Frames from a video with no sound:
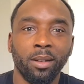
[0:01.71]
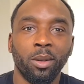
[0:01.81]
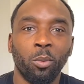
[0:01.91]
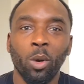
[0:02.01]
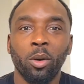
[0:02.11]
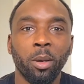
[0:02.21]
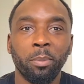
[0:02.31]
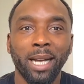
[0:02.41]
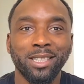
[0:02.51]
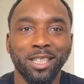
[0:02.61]
Welcome
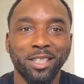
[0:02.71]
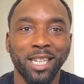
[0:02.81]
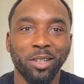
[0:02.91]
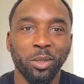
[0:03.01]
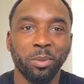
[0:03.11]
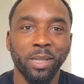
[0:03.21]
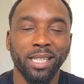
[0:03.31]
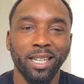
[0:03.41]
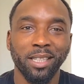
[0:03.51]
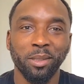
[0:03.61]
back to the channel. It's Mr.
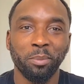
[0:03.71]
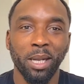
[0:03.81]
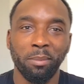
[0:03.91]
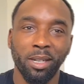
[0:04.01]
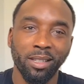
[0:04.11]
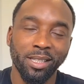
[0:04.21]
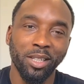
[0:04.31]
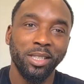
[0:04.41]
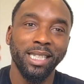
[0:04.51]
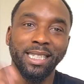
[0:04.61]
London Plumber. So
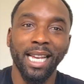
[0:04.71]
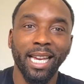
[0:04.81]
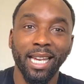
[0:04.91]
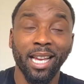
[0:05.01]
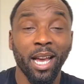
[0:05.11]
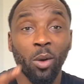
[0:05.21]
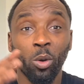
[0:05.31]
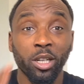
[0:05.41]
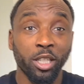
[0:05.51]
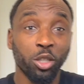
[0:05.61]
today we're
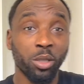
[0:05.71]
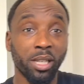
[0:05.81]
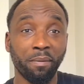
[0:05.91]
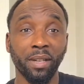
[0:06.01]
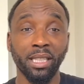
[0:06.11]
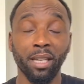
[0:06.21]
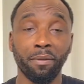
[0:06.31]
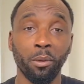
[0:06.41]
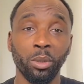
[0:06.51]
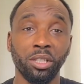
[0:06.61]
going to do something
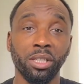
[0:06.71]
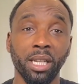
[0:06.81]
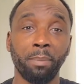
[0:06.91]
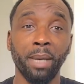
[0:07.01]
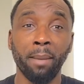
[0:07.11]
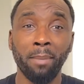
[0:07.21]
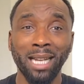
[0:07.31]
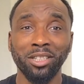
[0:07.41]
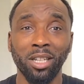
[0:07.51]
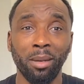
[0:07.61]
different, which is going to be a
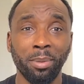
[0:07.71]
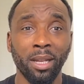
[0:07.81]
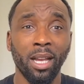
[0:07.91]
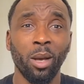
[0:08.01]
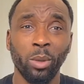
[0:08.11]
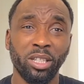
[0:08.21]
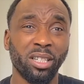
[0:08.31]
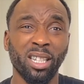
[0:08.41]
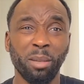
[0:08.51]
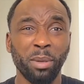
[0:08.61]
mashup, which is
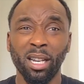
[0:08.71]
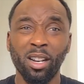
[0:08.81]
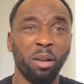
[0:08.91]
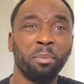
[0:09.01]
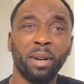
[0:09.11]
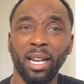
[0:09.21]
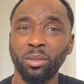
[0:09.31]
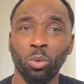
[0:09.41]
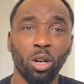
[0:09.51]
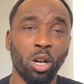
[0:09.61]
going to be a combined
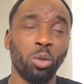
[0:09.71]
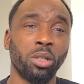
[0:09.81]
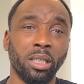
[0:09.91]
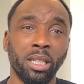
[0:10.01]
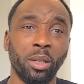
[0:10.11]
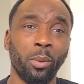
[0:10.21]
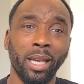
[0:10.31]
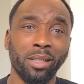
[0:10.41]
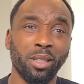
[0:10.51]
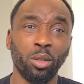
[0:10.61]
what goes on in the
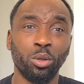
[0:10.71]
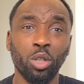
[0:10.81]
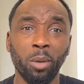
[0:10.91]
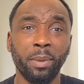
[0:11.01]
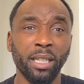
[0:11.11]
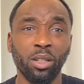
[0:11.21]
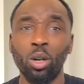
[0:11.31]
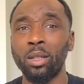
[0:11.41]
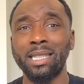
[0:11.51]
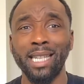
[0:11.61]
week. So jobbing,
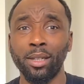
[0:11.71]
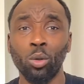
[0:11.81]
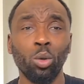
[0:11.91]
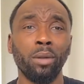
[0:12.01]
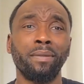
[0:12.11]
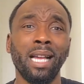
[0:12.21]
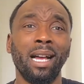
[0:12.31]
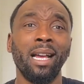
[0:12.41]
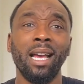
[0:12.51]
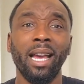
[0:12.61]
content, all of
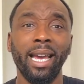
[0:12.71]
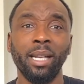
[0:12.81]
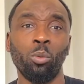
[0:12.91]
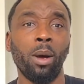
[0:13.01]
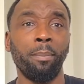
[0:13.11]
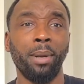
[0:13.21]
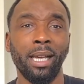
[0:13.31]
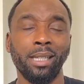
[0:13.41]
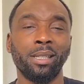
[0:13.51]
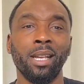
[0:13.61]
that in one
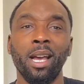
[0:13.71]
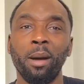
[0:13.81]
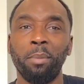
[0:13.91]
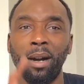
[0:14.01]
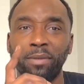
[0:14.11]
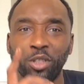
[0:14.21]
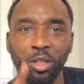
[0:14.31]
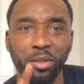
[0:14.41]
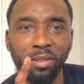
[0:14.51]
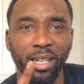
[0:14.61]
place. But I've
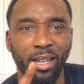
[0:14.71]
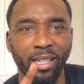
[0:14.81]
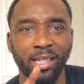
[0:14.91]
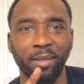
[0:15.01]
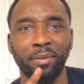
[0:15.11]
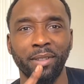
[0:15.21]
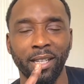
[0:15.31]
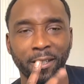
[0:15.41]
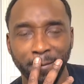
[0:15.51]
just realised something.